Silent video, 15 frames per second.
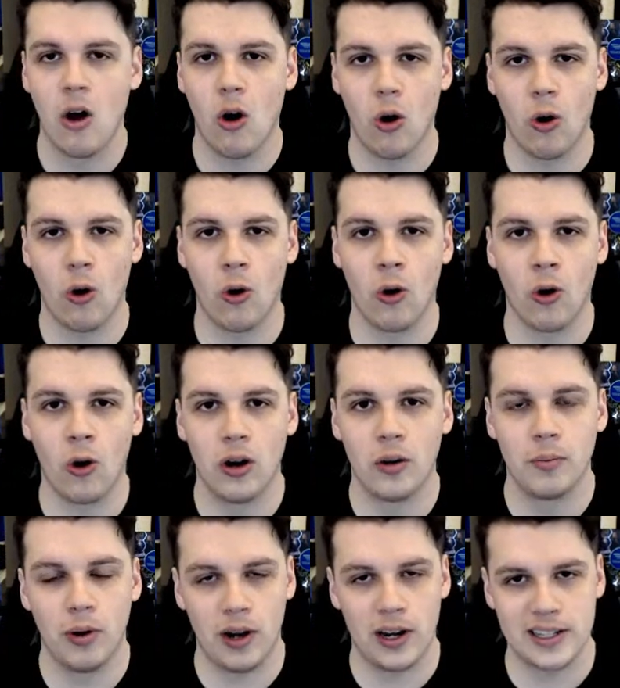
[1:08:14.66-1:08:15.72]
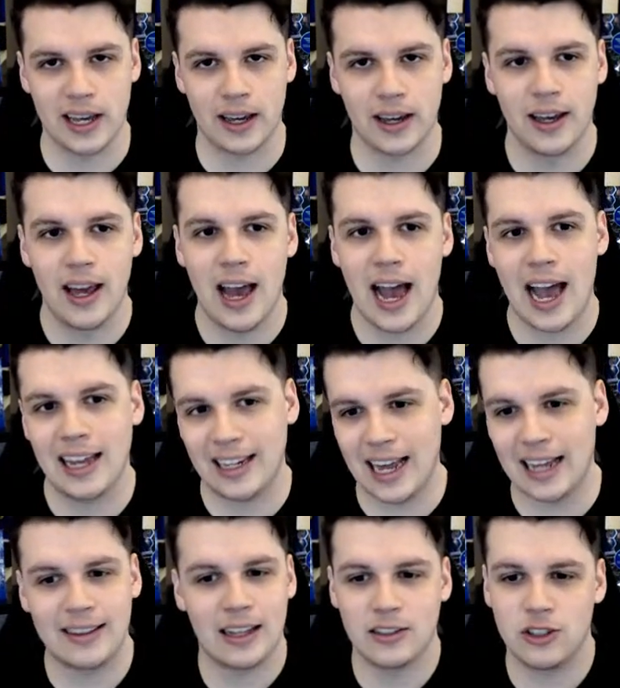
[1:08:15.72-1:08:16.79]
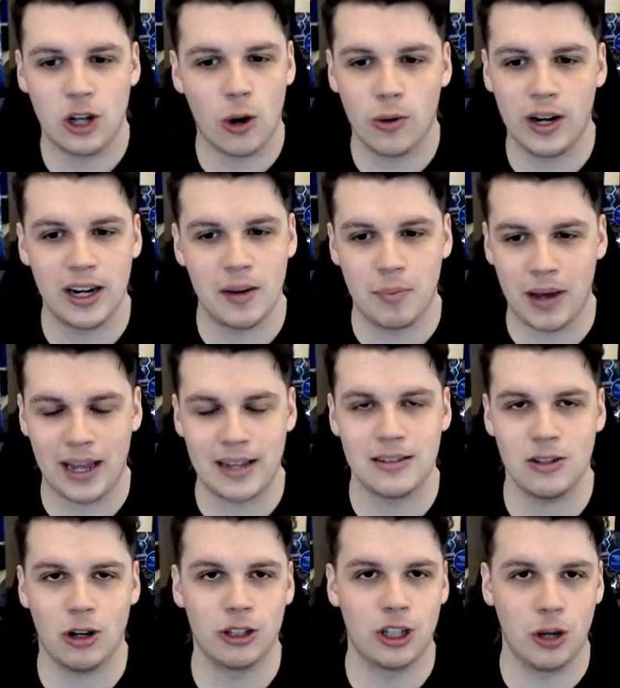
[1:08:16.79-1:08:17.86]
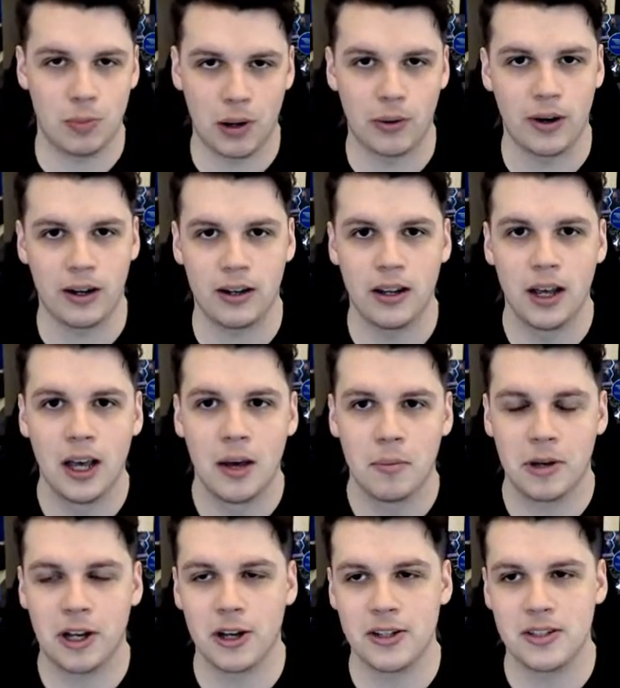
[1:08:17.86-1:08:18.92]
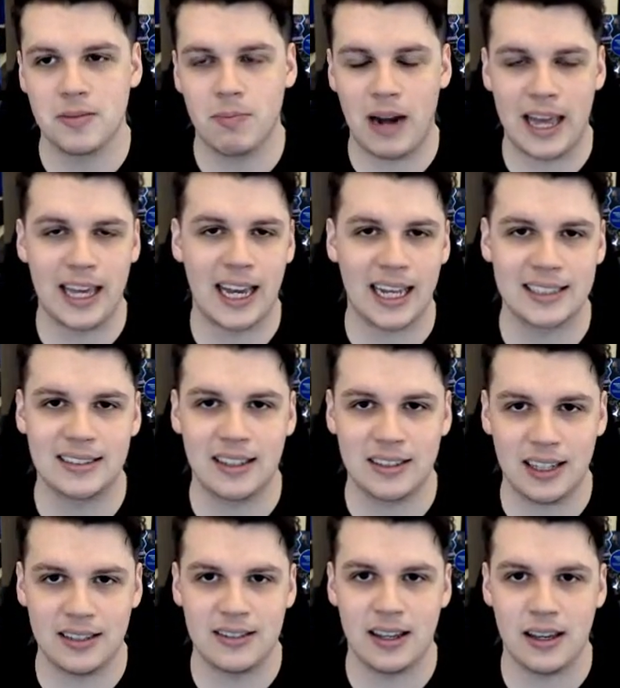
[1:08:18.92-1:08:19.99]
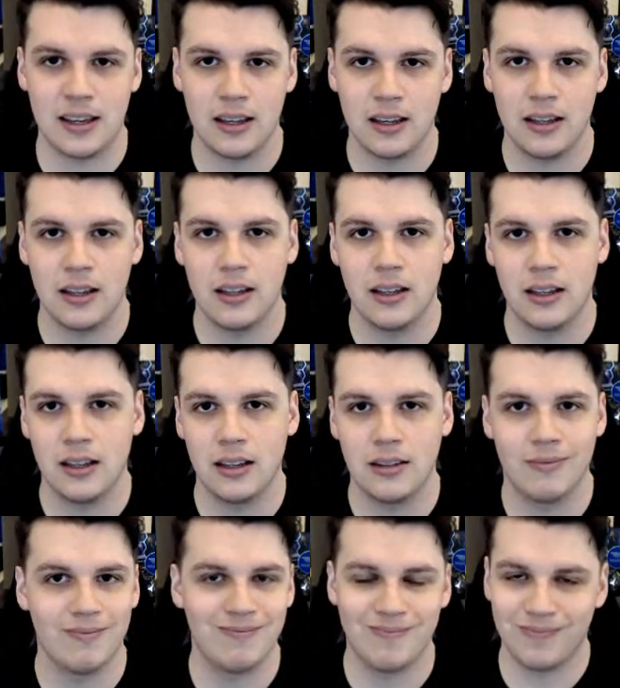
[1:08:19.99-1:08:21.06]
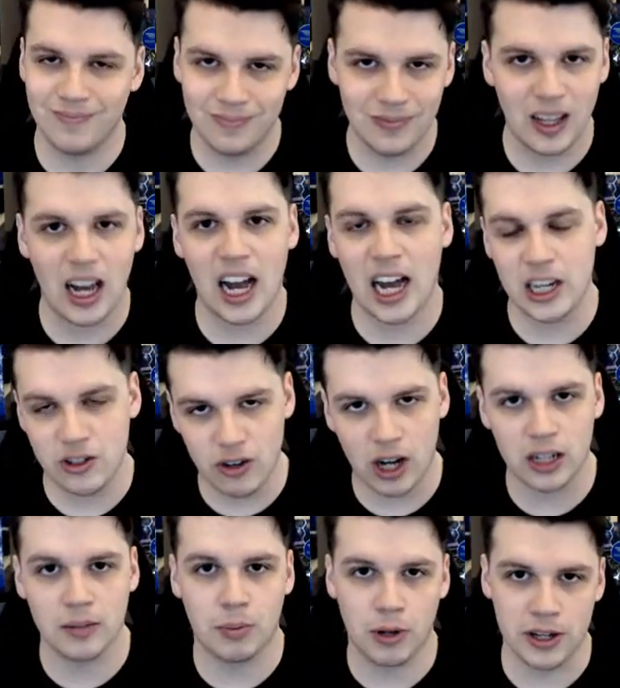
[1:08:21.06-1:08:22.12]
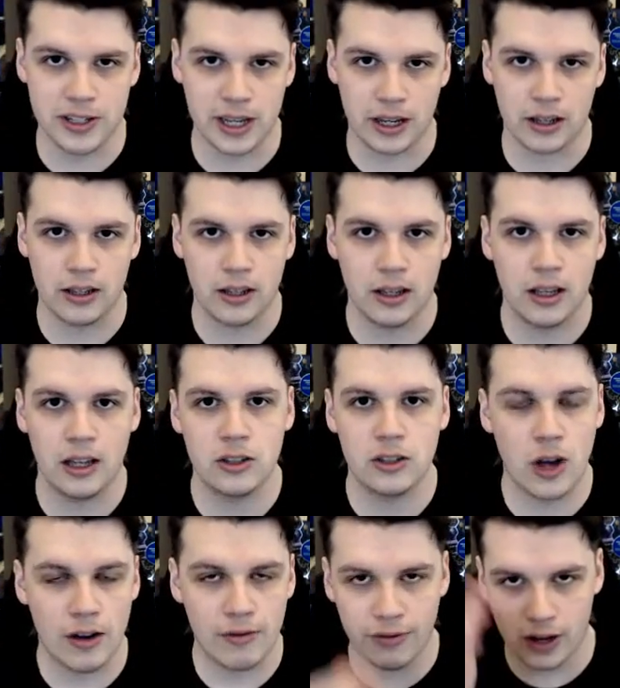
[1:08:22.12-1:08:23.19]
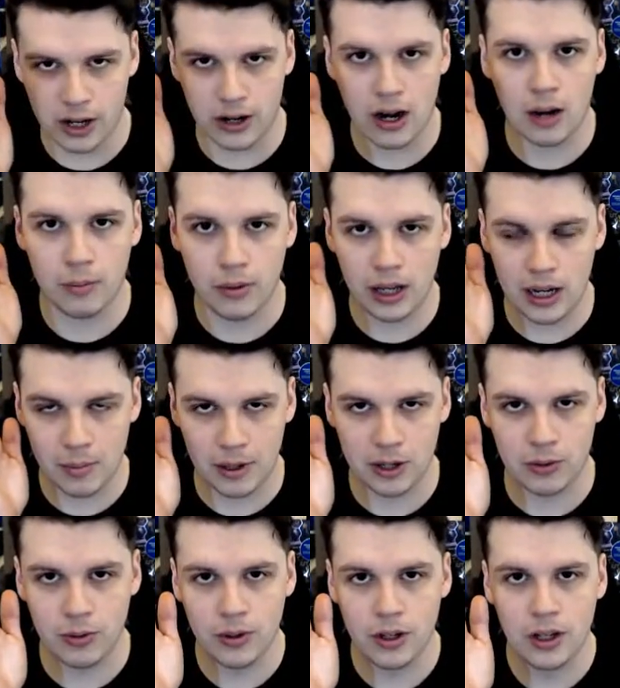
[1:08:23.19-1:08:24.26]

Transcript: or Pulisic. And that then totally depends on the opponent. Because playing against the City, I'd rather Pulisic to have Werner up in the middle.